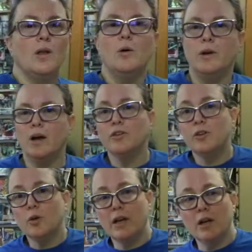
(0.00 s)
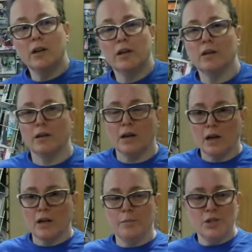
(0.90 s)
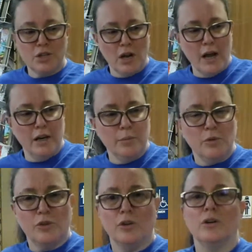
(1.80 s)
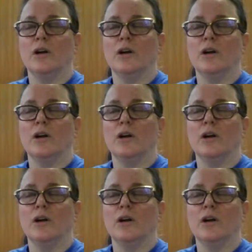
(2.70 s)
We also carry commission items for